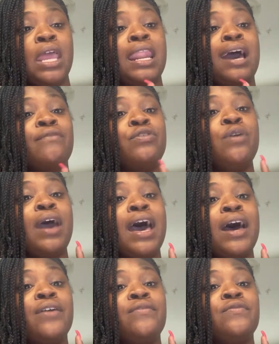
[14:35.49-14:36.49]
Now, if you
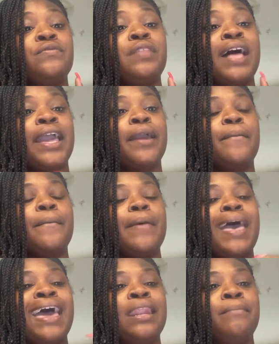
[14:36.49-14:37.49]
have like
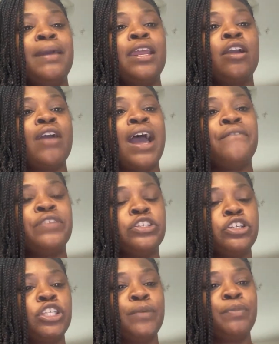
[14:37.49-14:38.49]
animated graphics
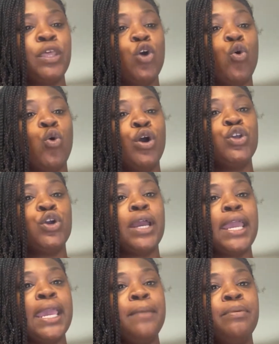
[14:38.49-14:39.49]
or something on
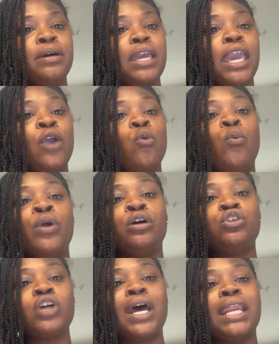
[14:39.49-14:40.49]
your ebook, it
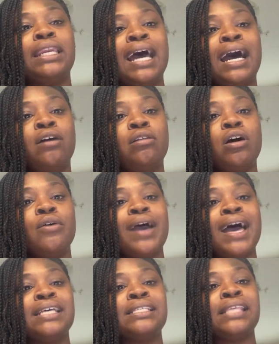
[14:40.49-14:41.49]
will try to download
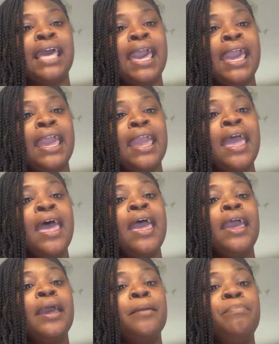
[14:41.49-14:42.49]
as a
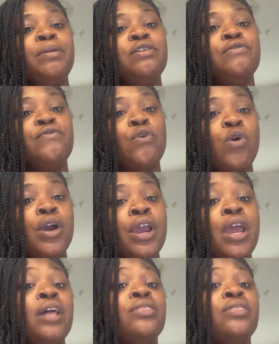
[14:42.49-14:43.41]
MP4.